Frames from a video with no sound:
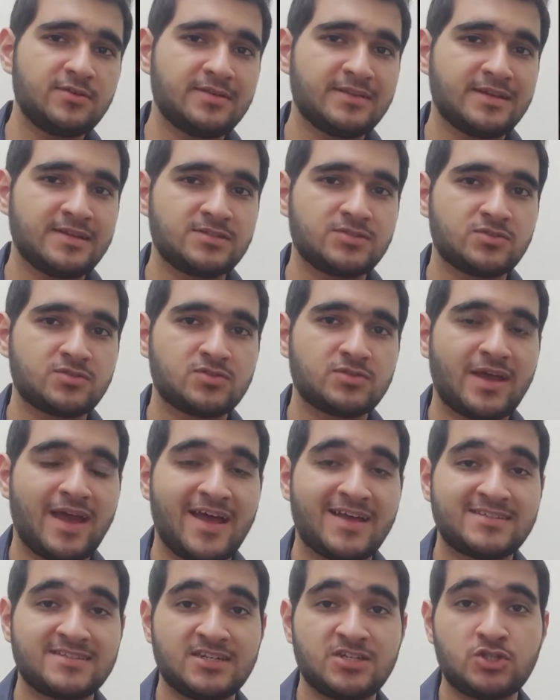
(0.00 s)
lasers
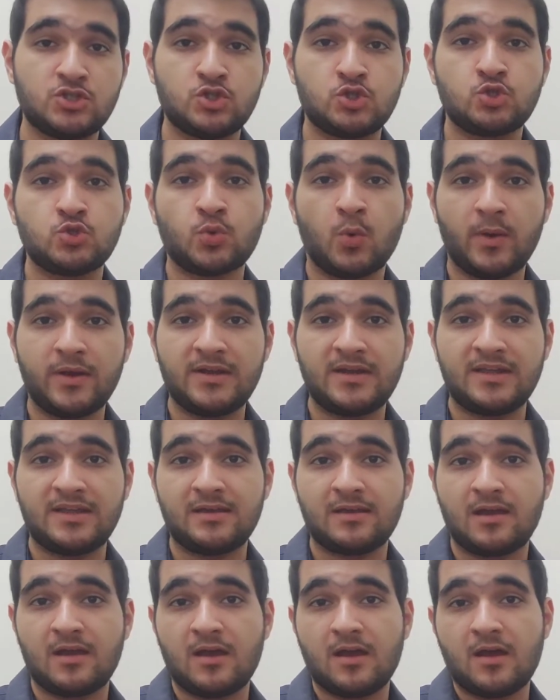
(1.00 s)
as a joining
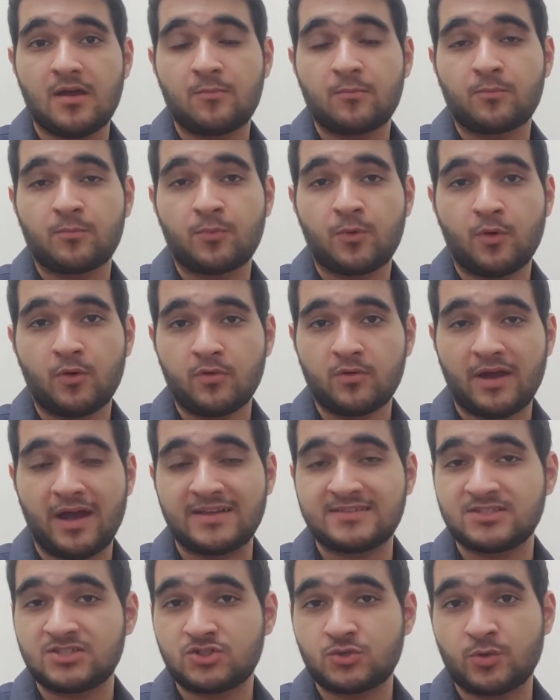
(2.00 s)

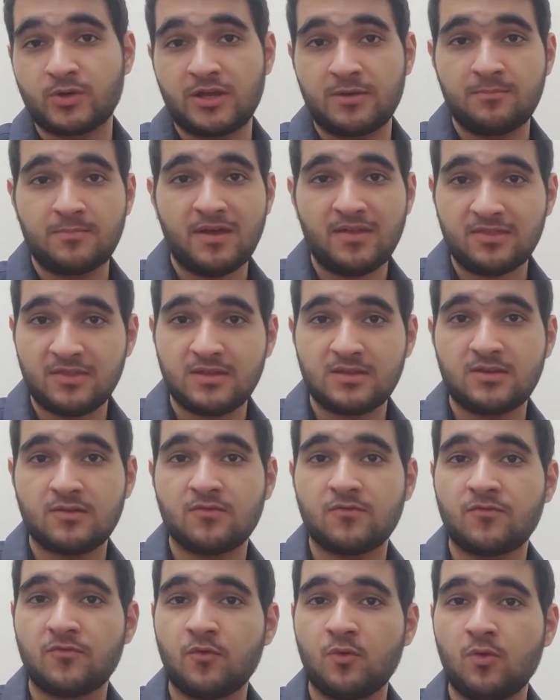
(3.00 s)
method
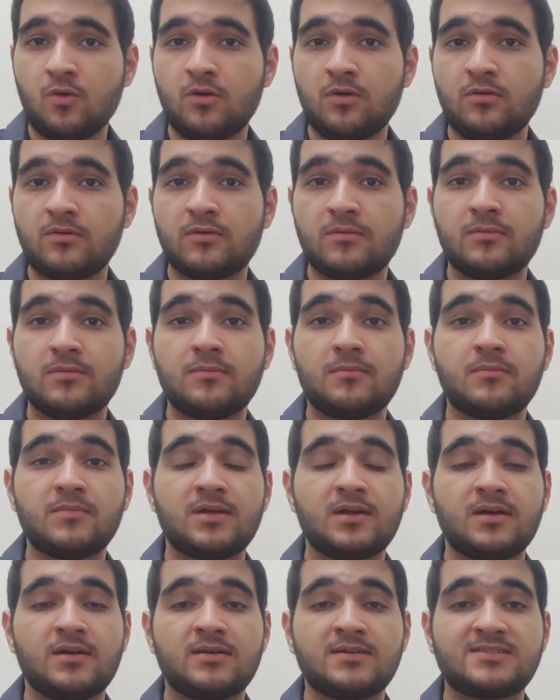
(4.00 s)
for
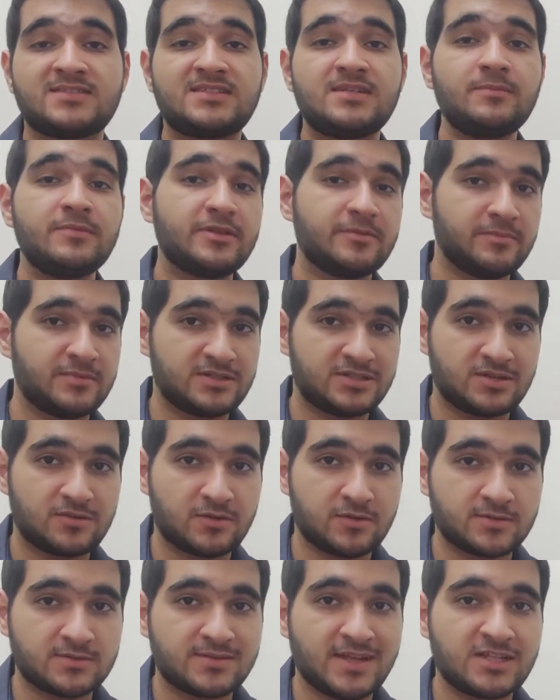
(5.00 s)
similar
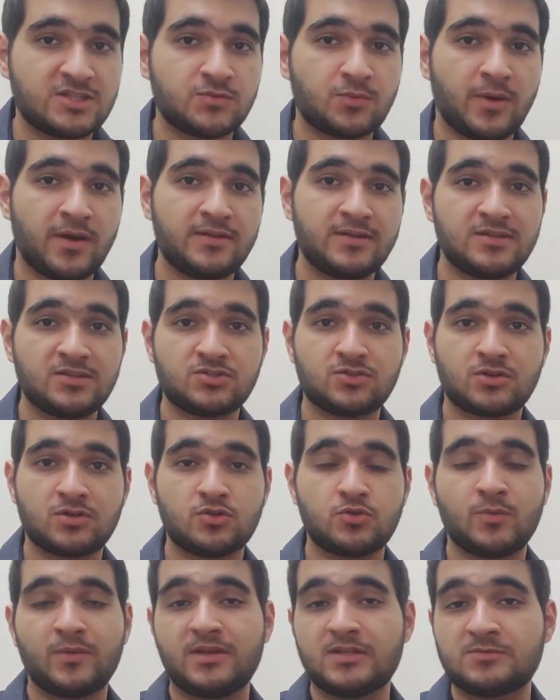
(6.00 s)
materials. That's why they started
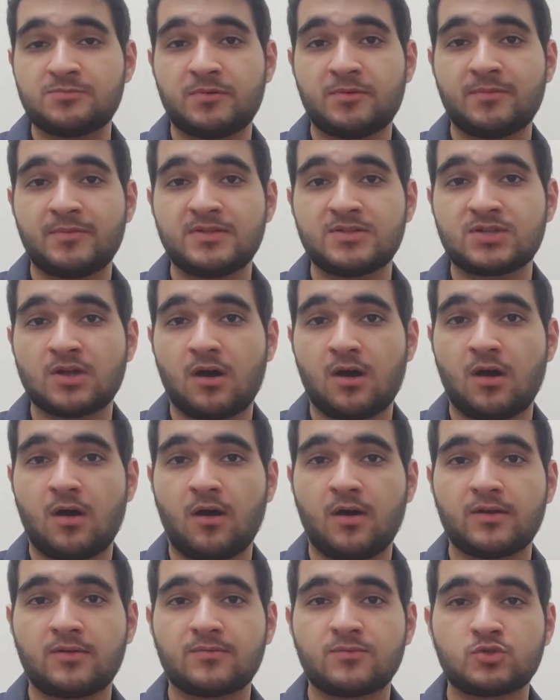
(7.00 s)
doing experiments
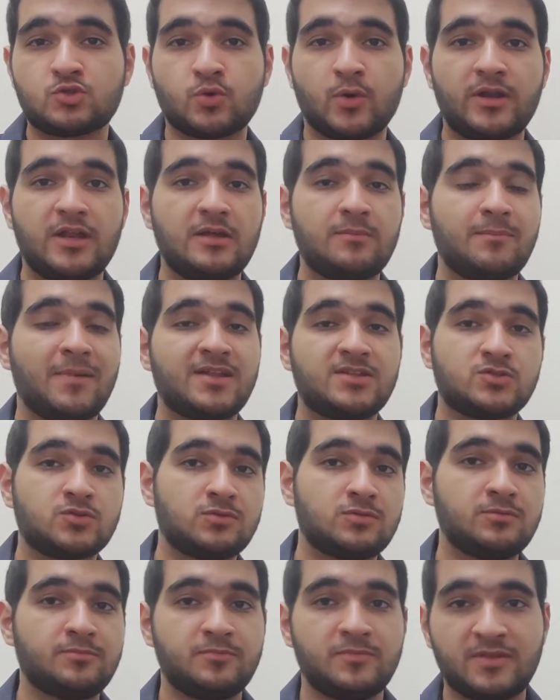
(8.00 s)
on joining
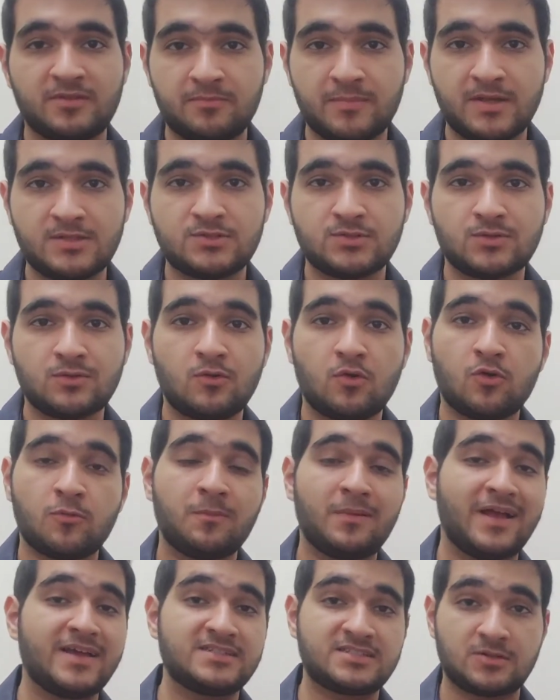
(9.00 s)
metal with metal or
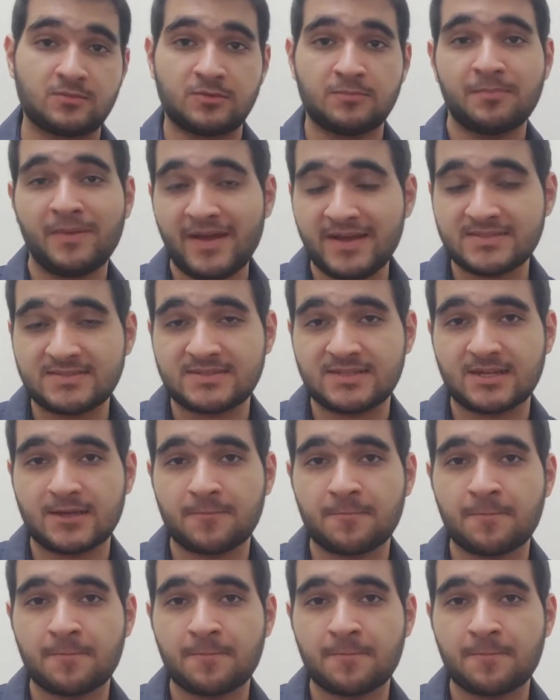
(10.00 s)
plastic with plastic.